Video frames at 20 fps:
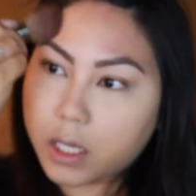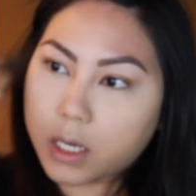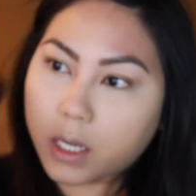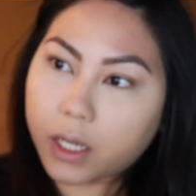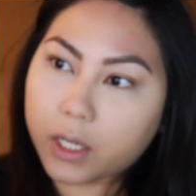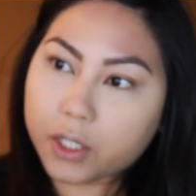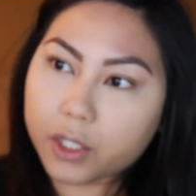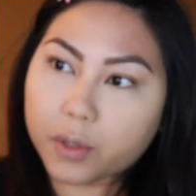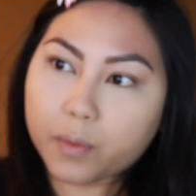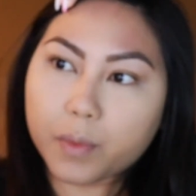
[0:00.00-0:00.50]
and
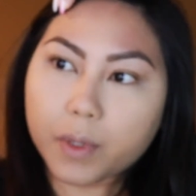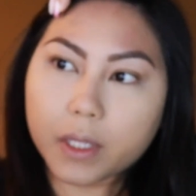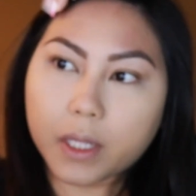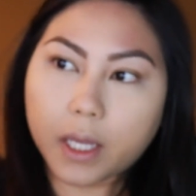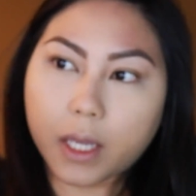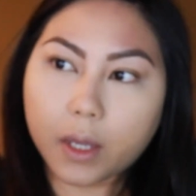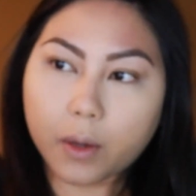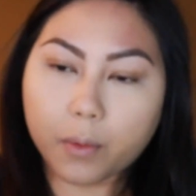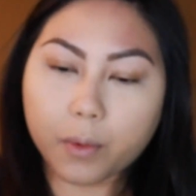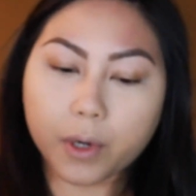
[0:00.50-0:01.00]
I should be
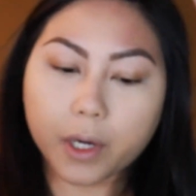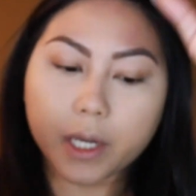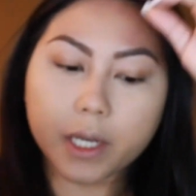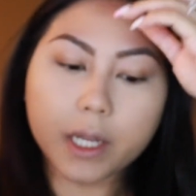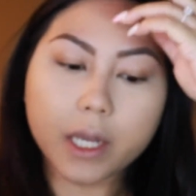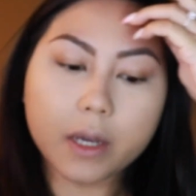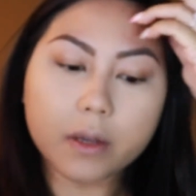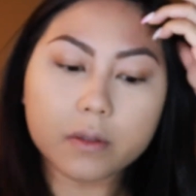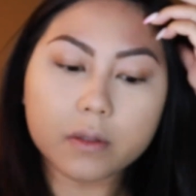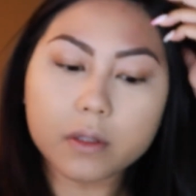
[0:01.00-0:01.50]
like working
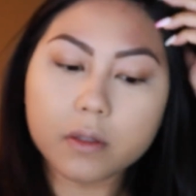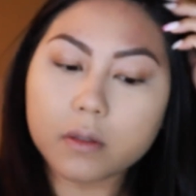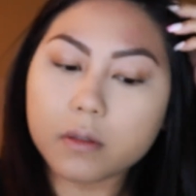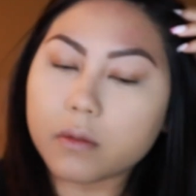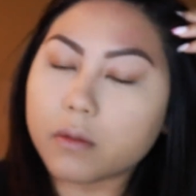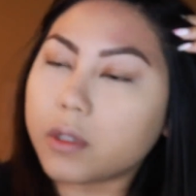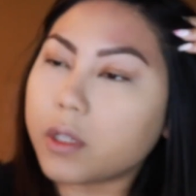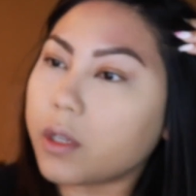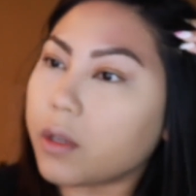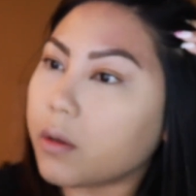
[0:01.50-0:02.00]
out,
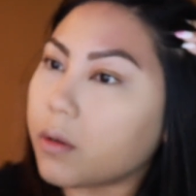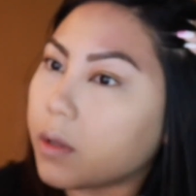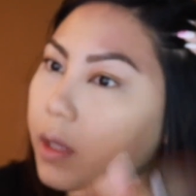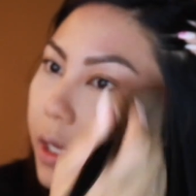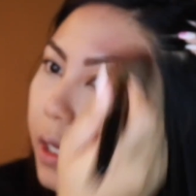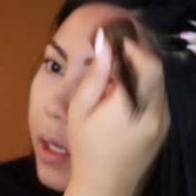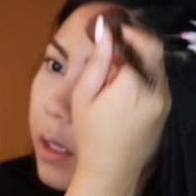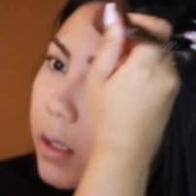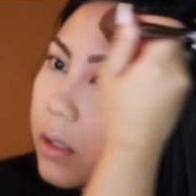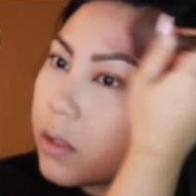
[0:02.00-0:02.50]
you know,
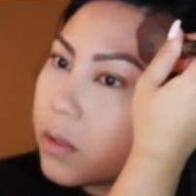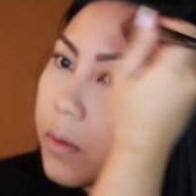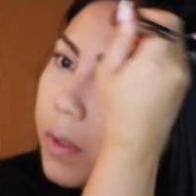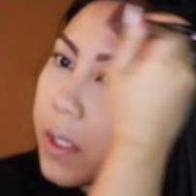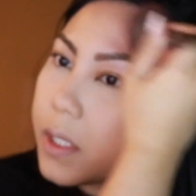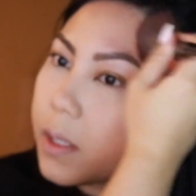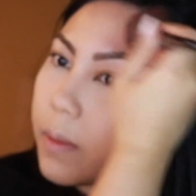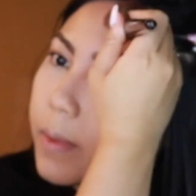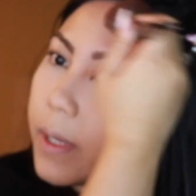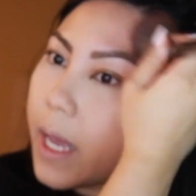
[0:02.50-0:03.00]
like doing
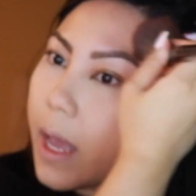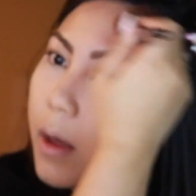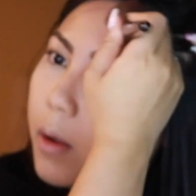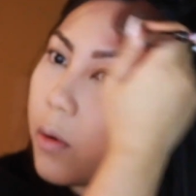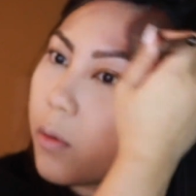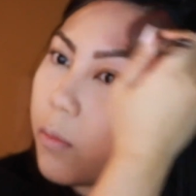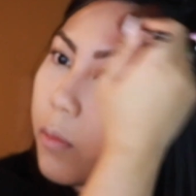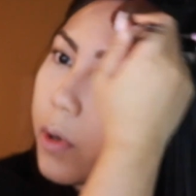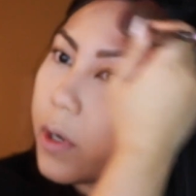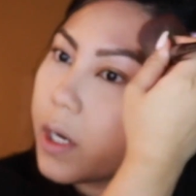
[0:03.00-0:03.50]
some
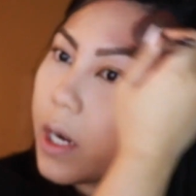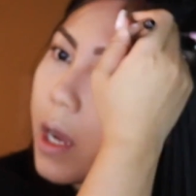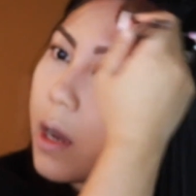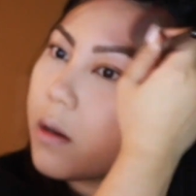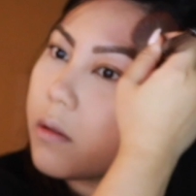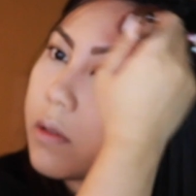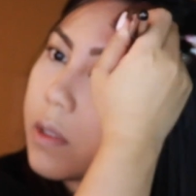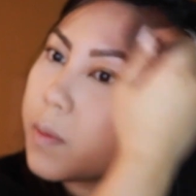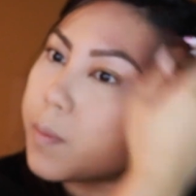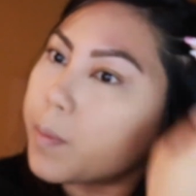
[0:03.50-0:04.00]
at-home
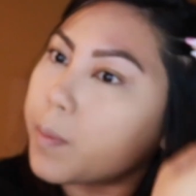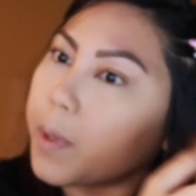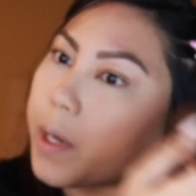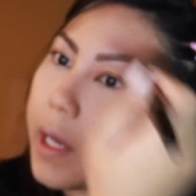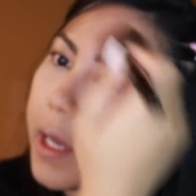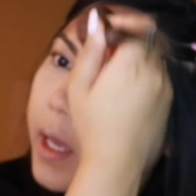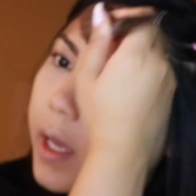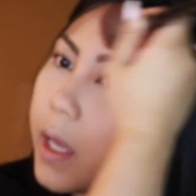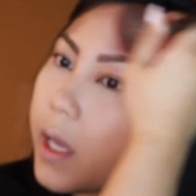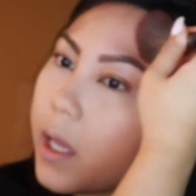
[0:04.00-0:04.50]
workouts,
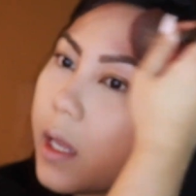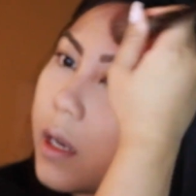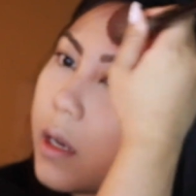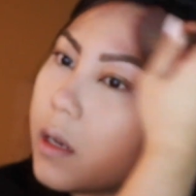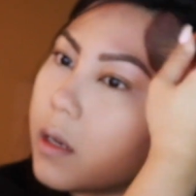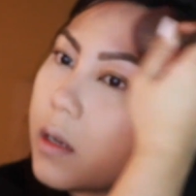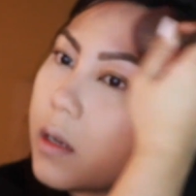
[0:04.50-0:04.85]
but